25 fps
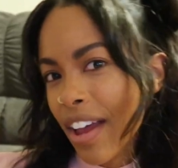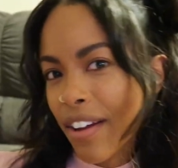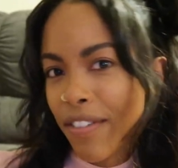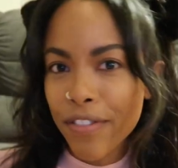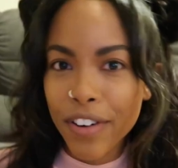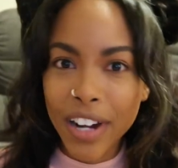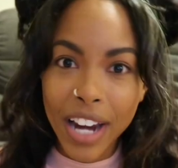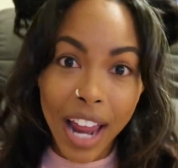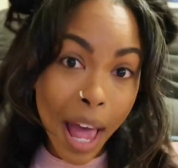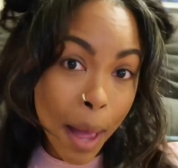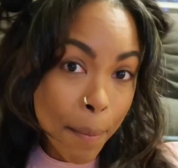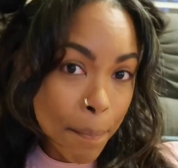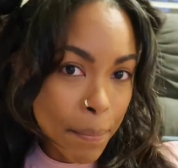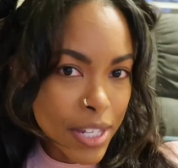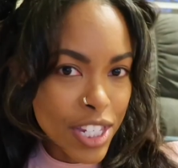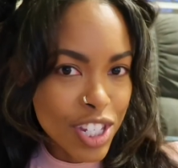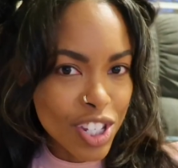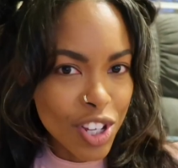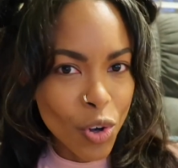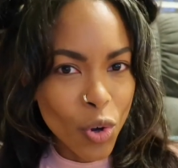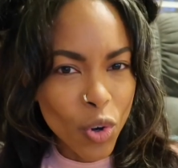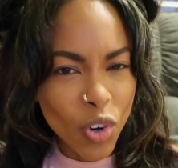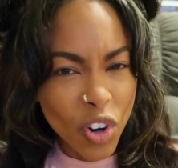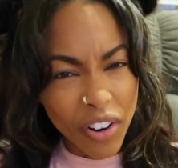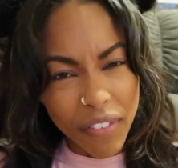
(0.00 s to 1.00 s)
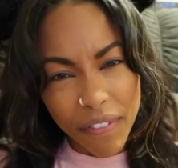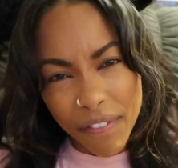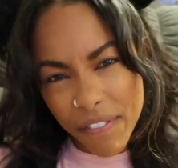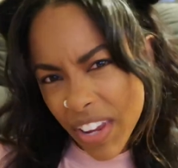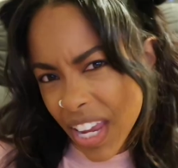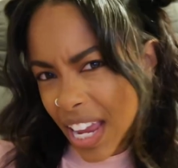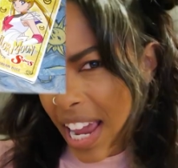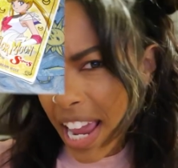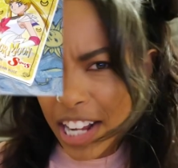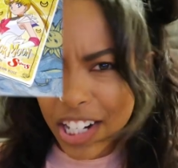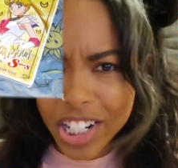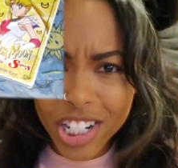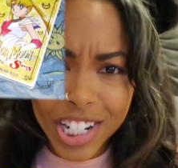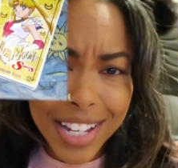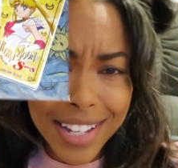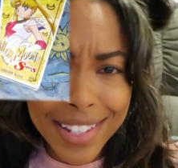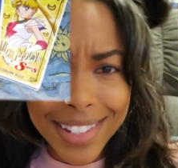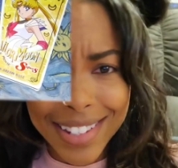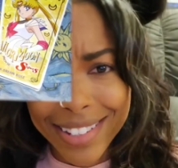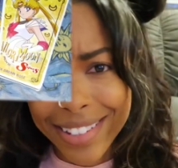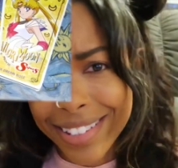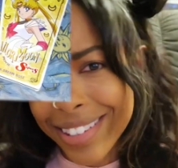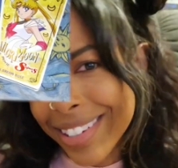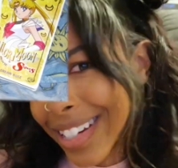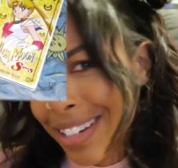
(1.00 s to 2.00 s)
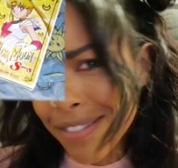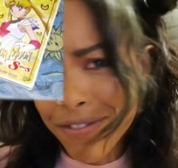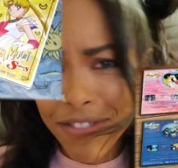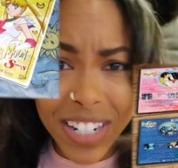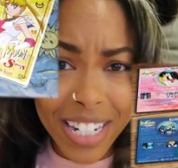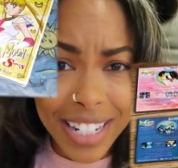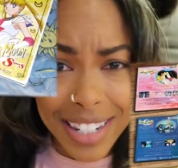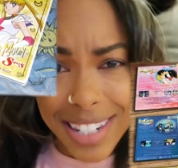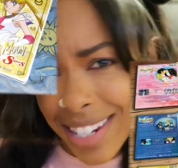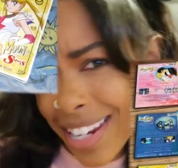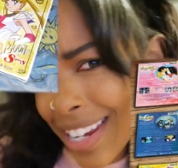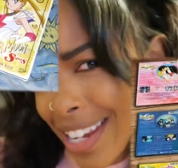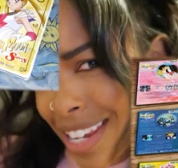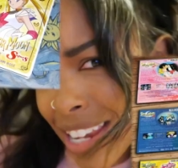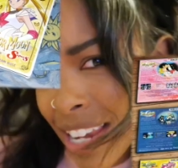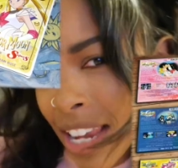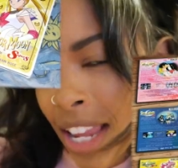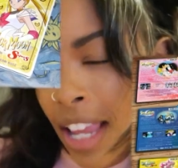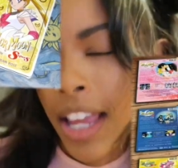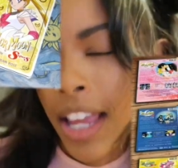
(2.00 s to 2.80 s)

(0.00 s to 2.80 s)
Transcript: I have every episode on VHS and DVD.